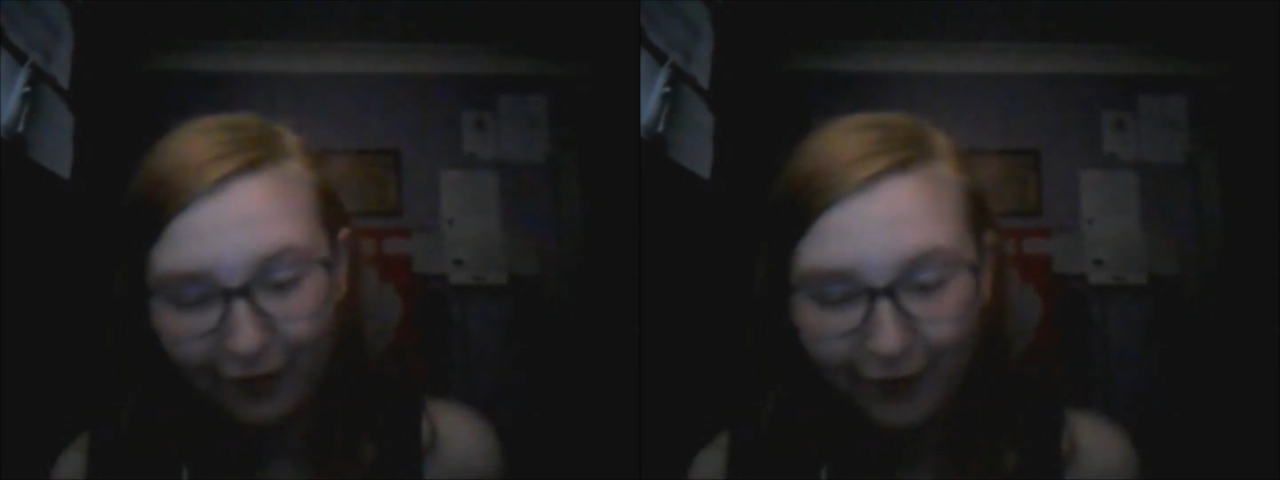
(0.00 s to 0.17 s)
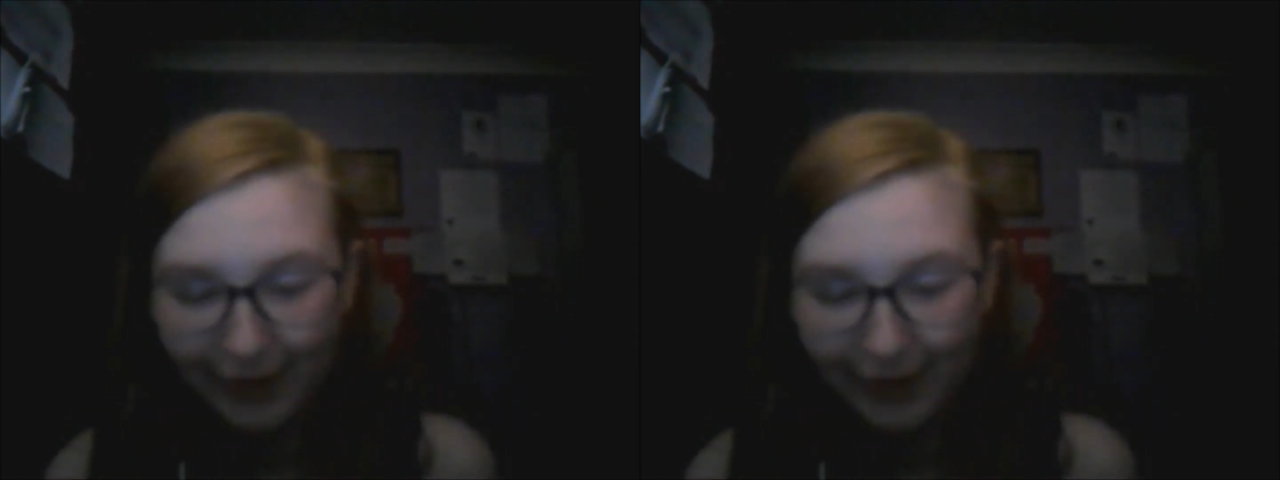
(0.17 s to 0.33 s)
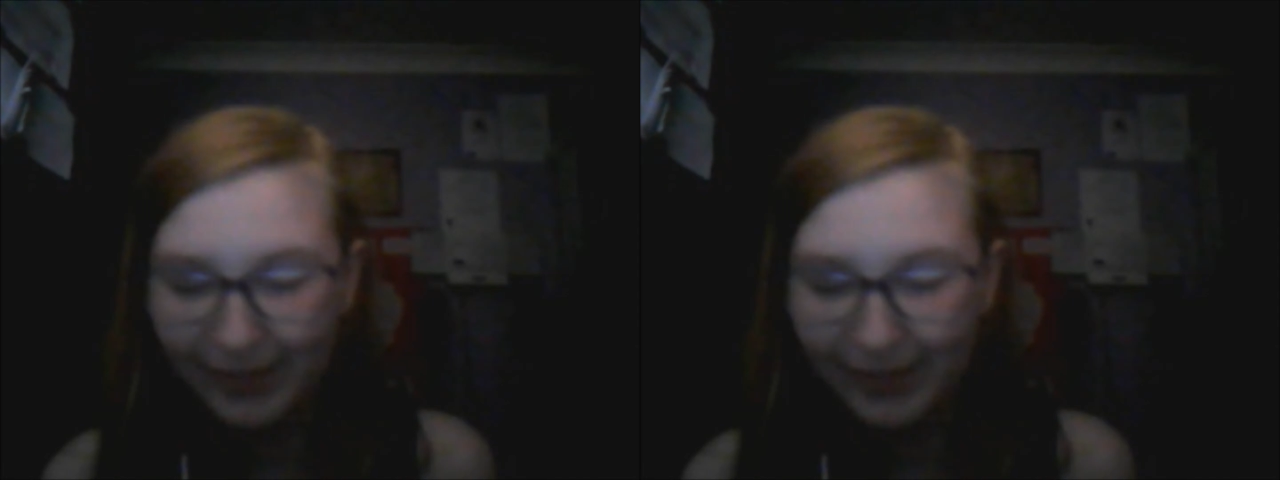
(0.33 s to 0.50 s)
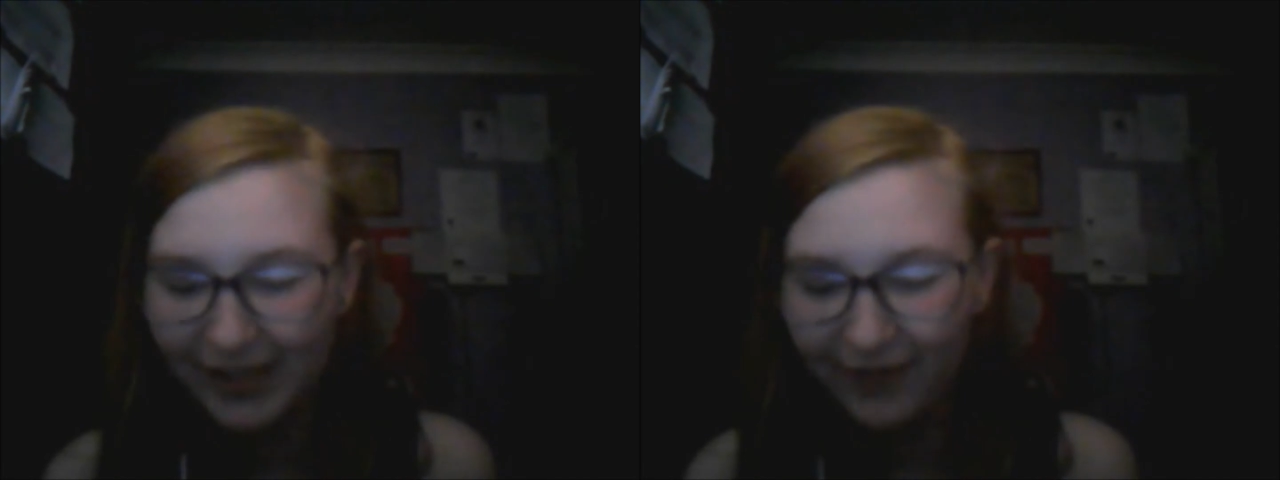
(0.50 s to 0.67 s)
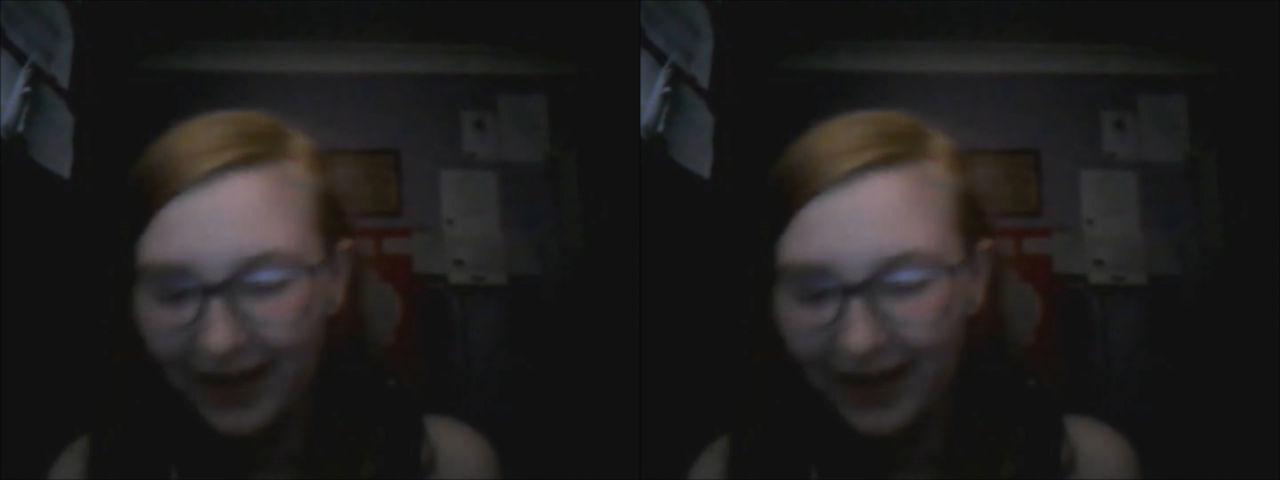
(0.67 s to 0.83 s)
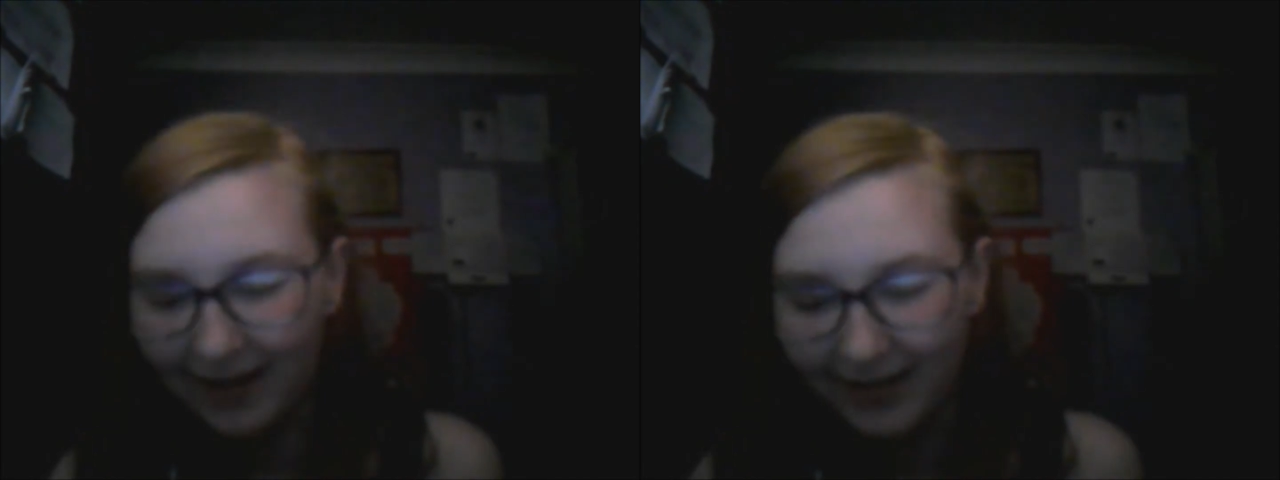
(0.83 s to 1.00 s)
Remus
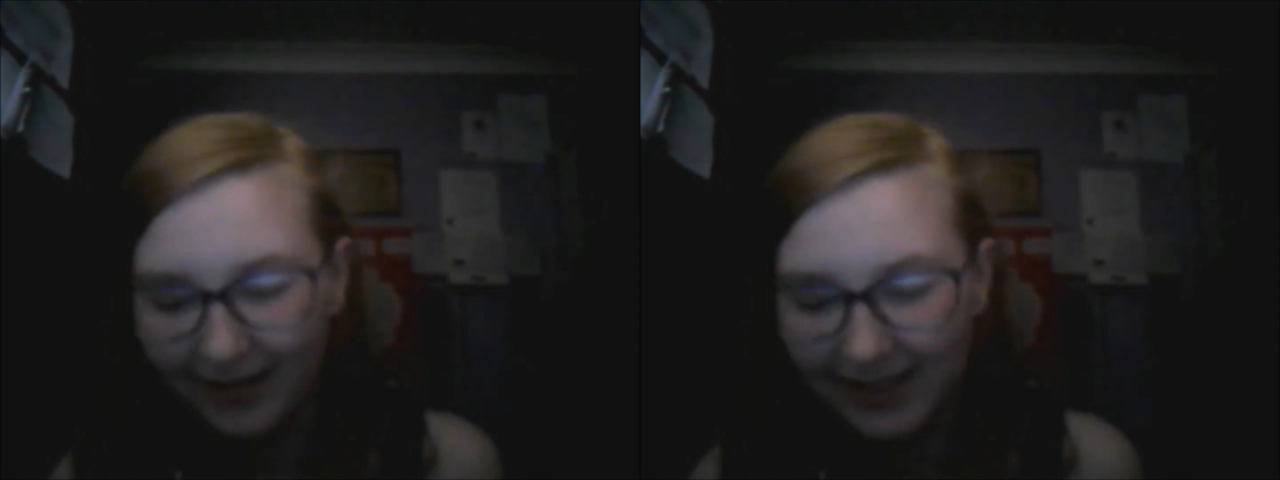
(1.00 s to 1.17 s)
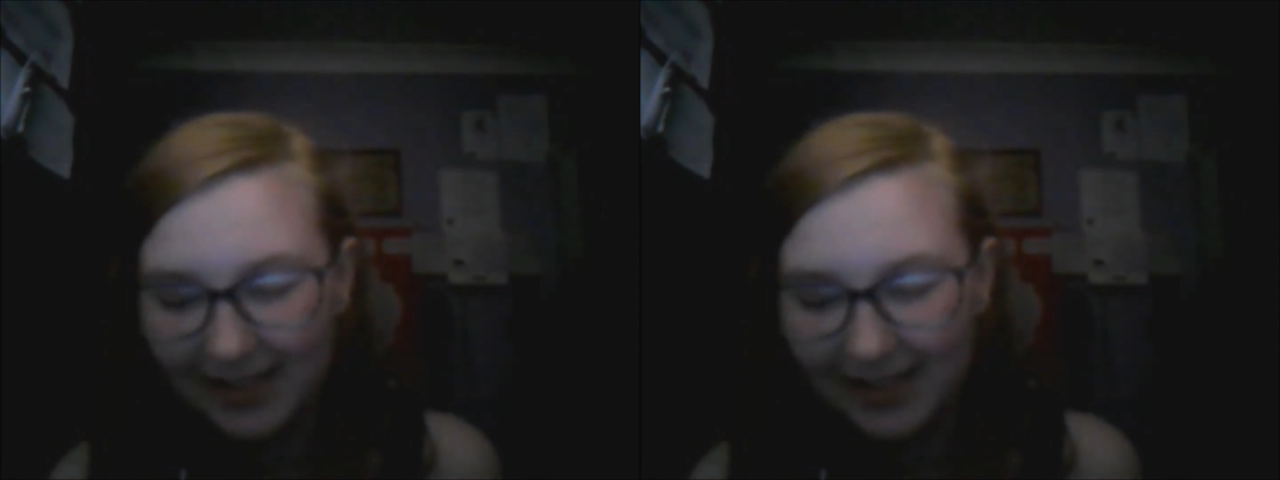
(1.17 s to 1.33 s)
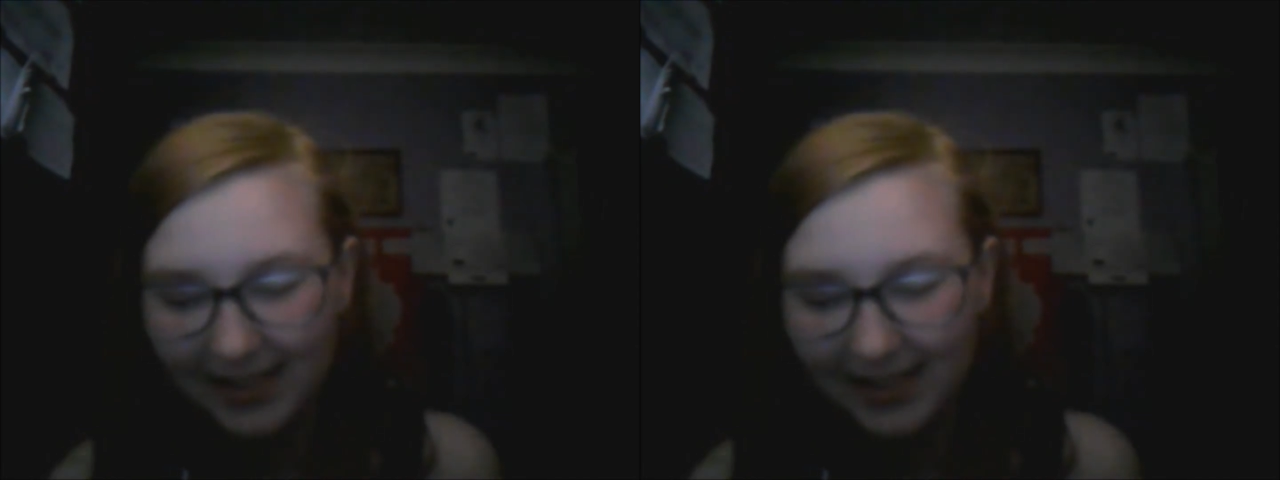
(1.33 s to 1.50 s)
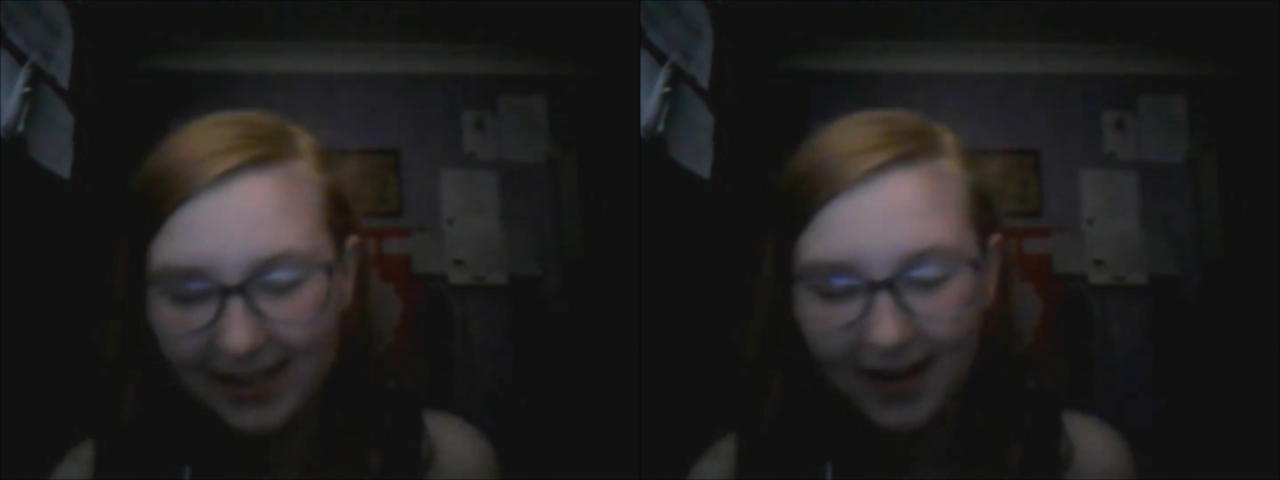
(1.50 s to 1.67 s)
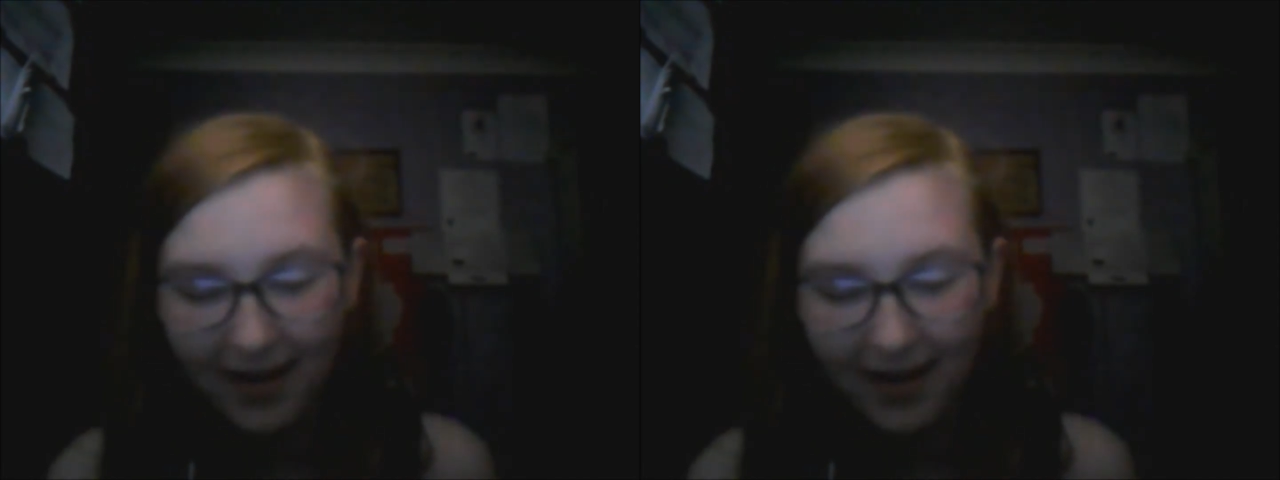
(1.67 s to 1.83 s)
for that reason.